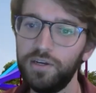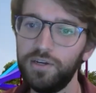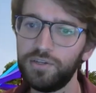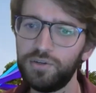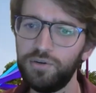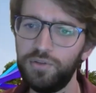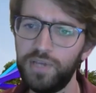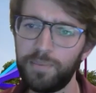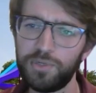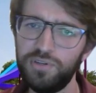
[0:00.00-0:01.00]
So the
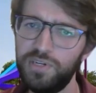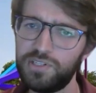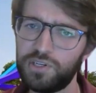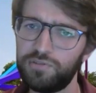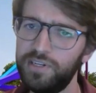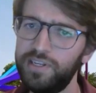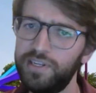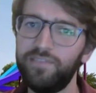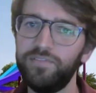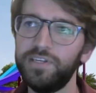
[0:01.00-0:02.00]
opportunities are really
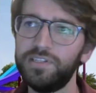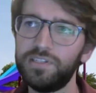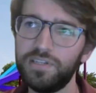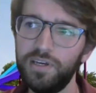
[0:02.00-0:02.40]
endless.